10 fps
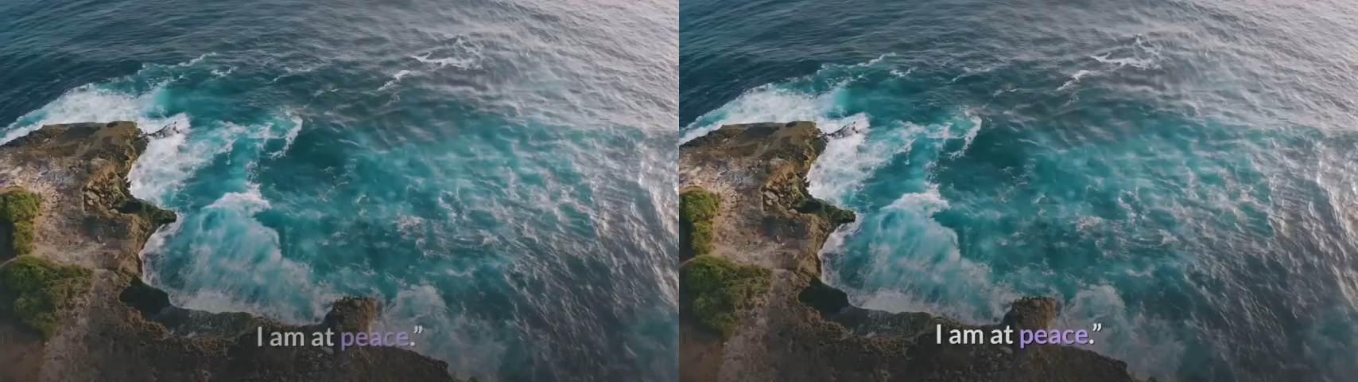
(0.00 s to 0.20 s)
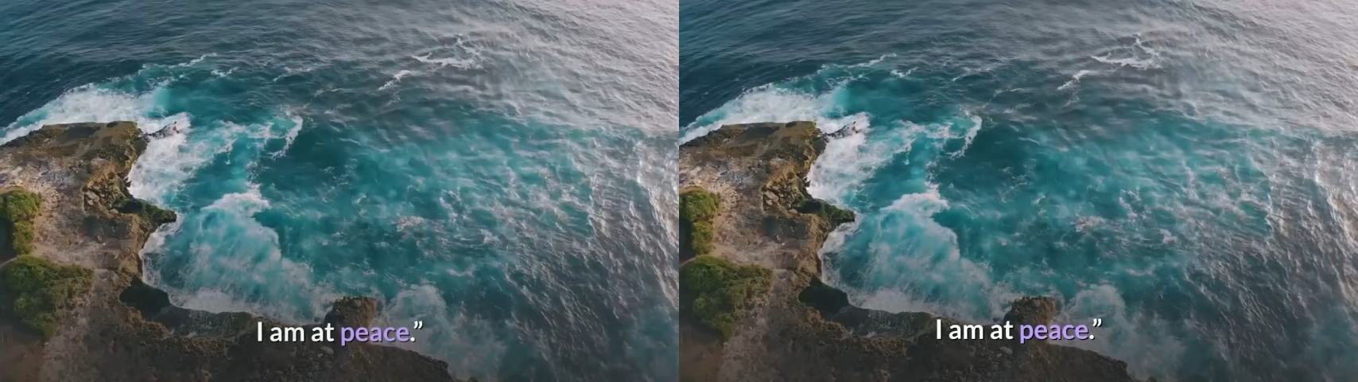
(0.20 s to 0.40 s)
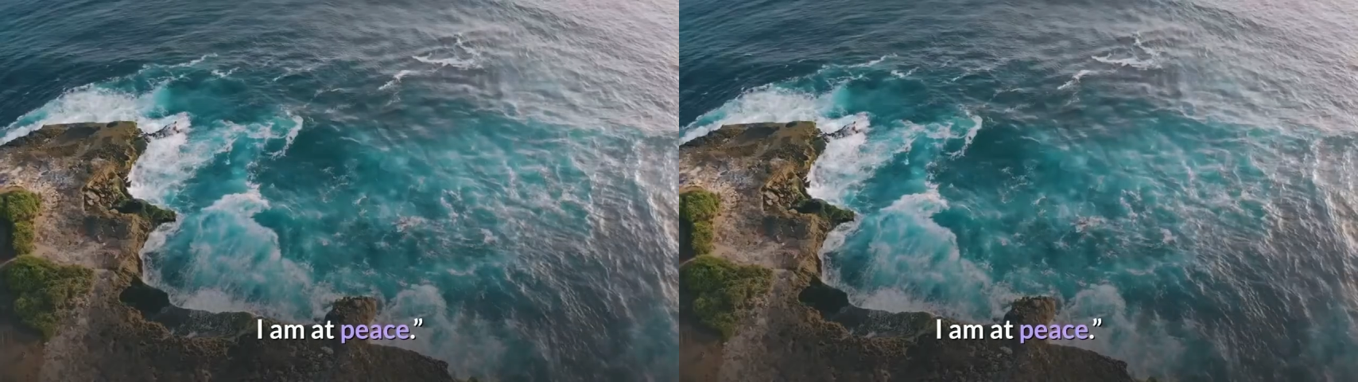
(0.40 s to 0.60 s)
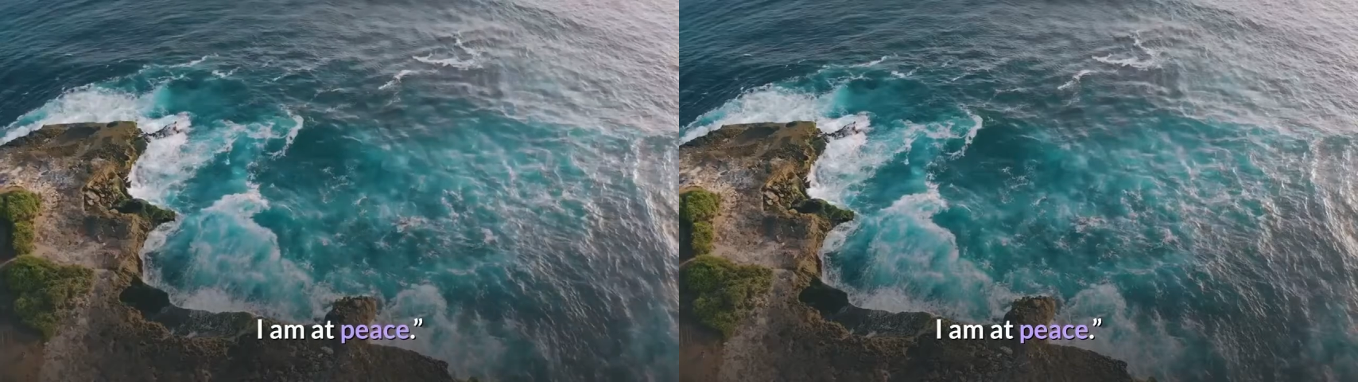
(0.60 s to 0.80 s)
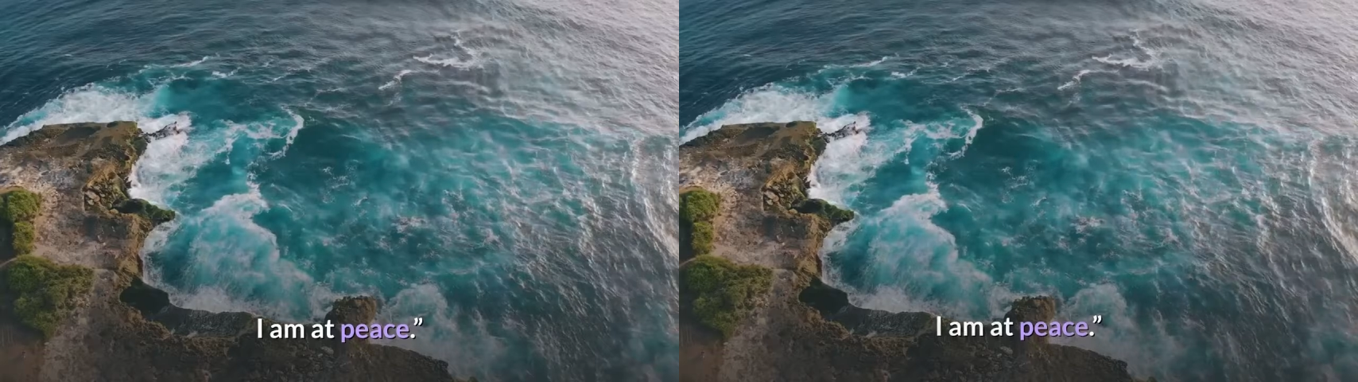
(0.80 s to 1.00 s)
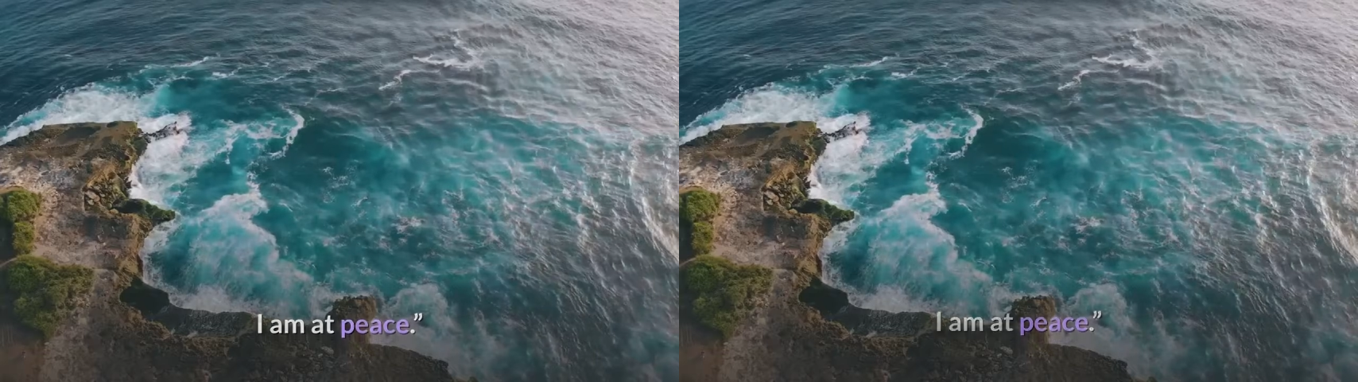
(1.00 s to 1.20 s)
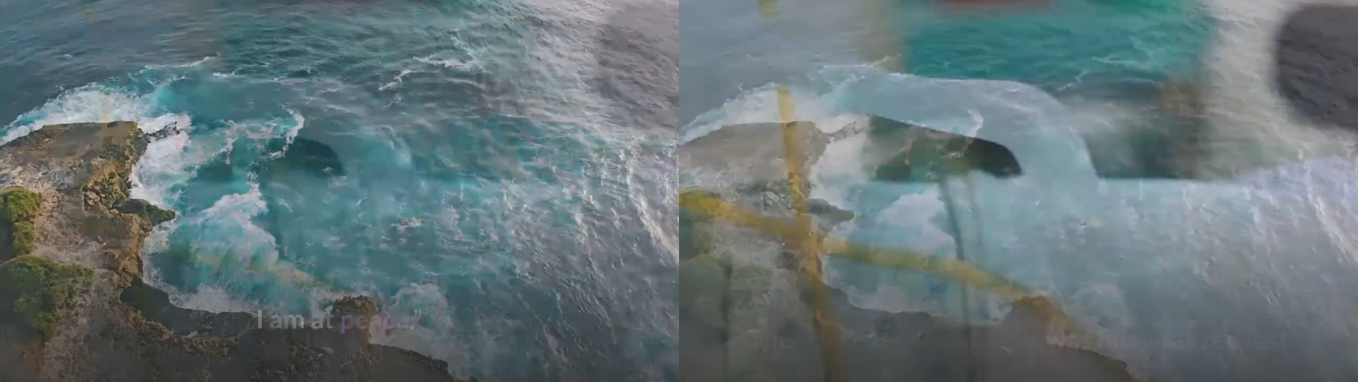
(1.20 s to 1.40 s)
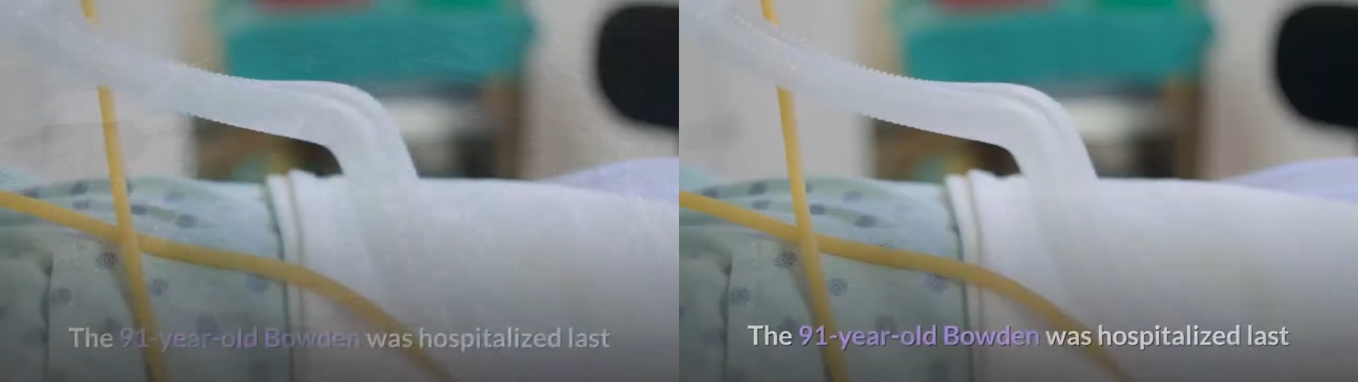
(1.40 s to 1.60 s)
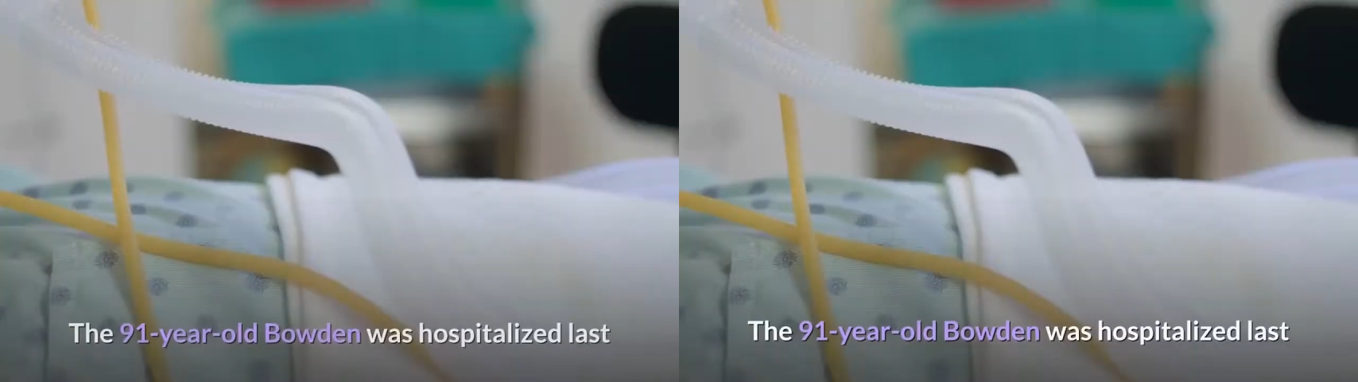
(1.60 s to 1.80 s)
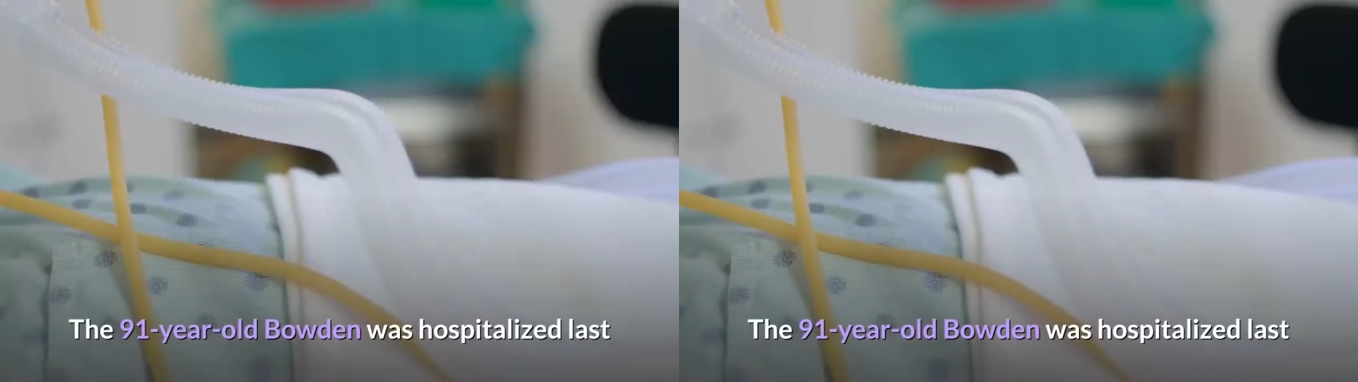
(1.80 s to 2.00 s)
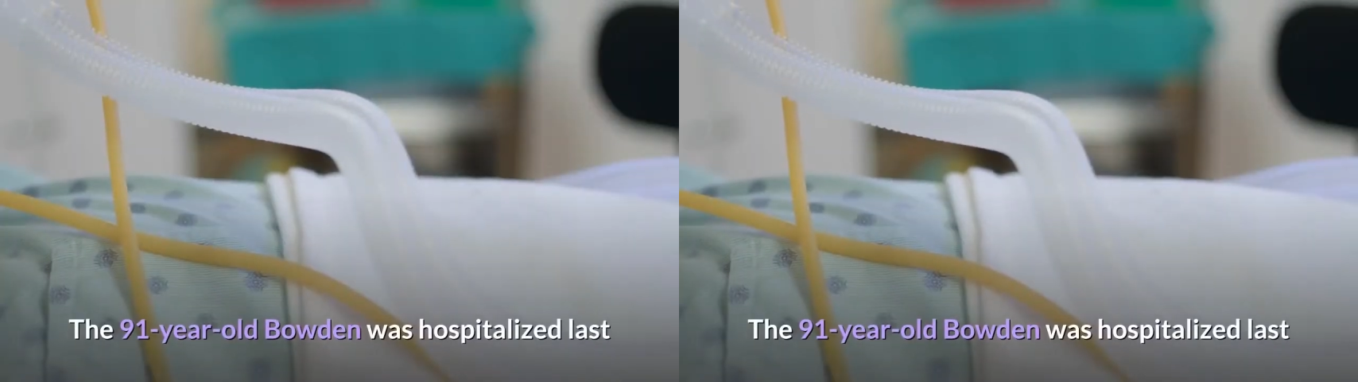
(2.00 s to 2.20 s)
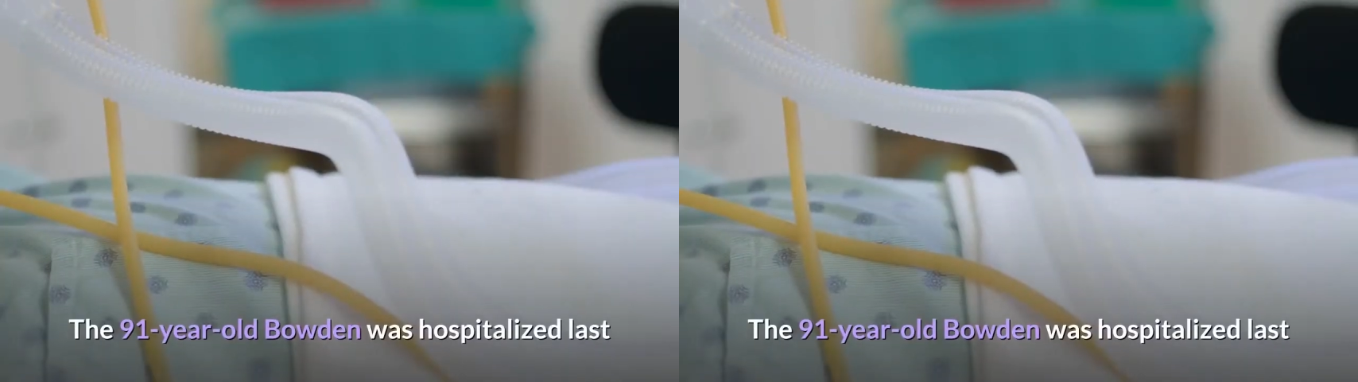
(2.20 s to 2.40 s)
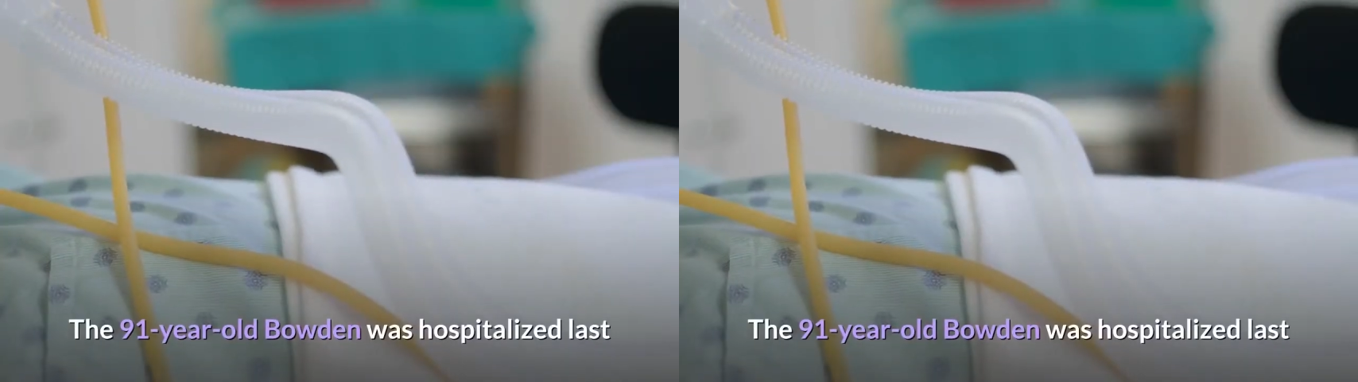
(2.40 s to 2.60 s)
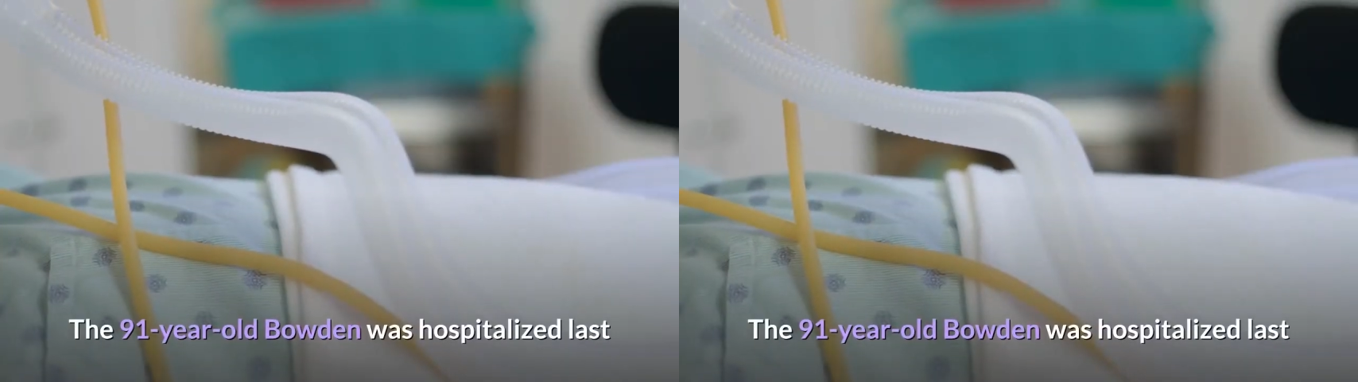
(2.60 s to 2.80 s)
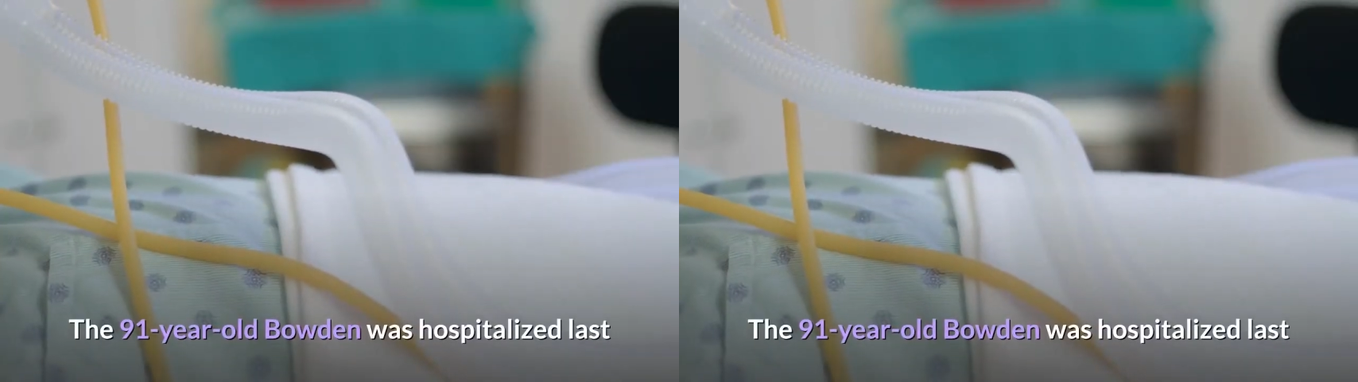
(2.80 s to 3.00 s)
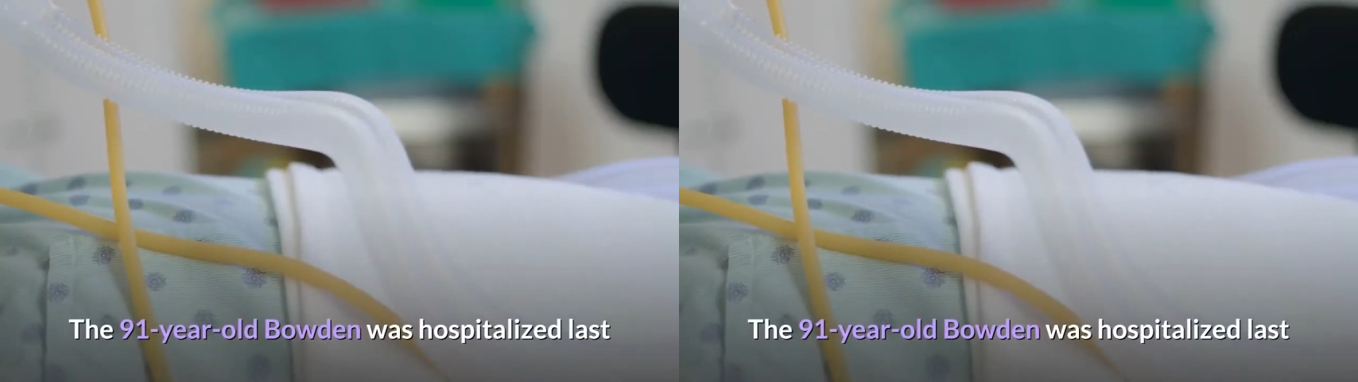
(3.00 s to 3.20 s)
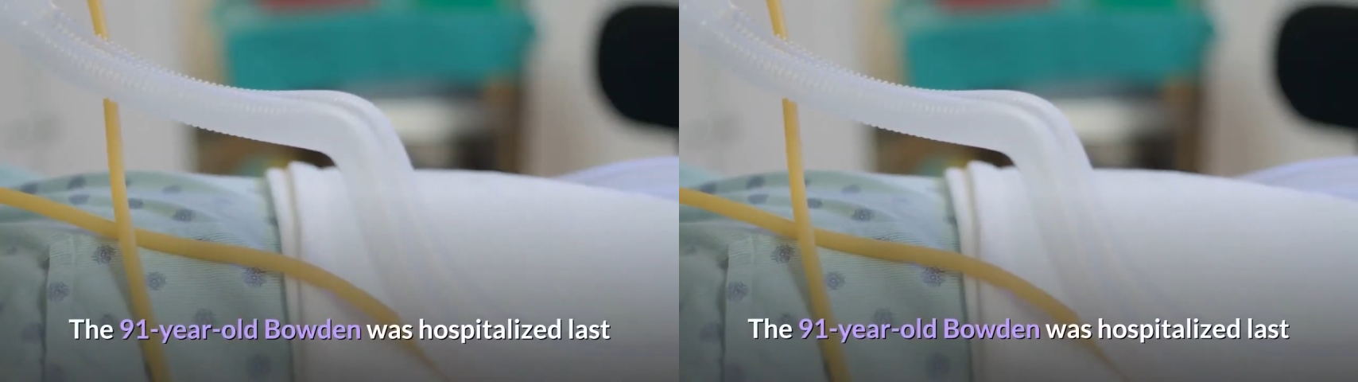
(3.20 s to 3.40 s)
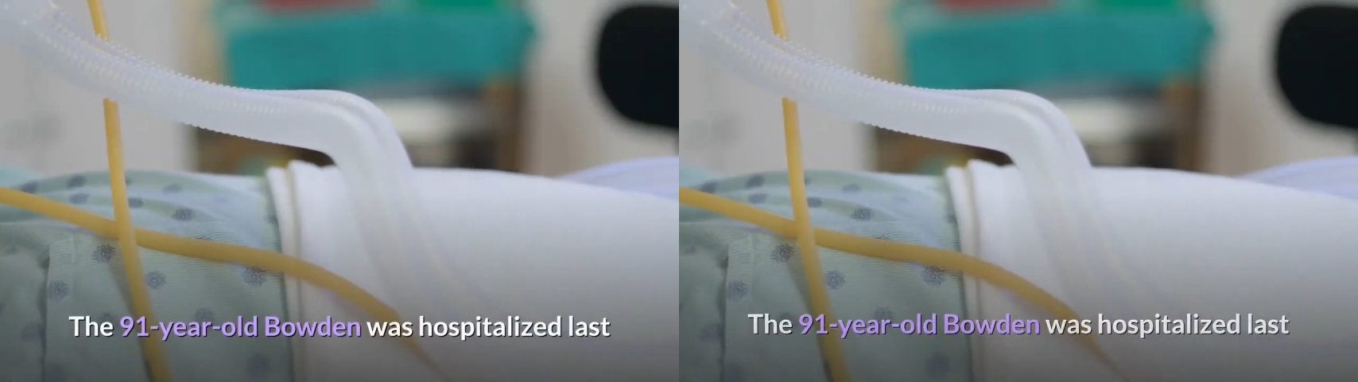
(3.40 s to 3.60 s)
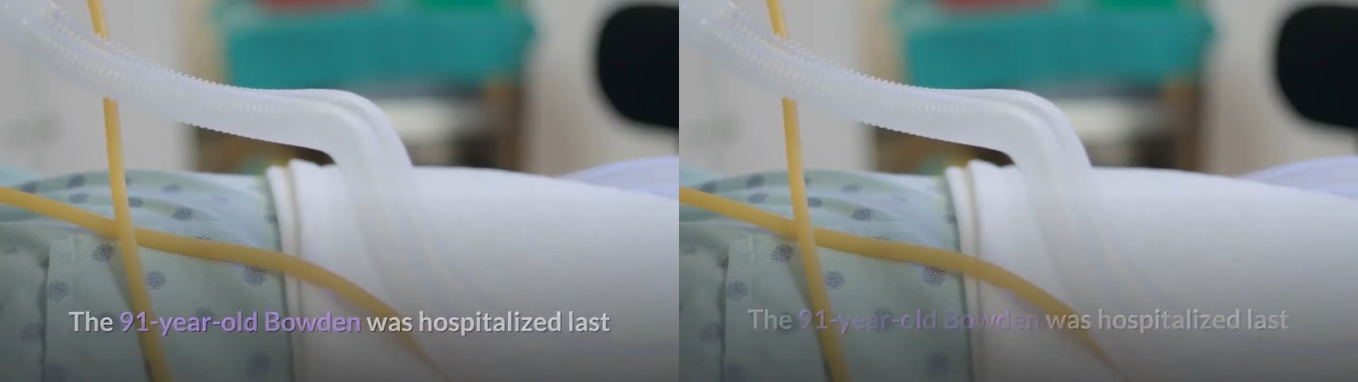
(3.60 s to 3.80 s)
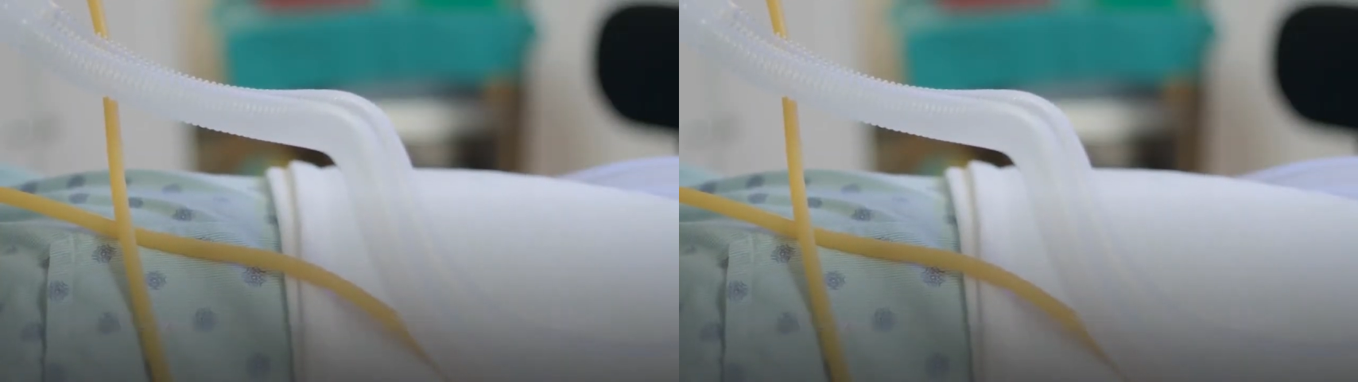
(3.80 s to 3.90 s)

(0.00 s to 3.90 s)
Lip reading: No face is visible, so there are no lips to read.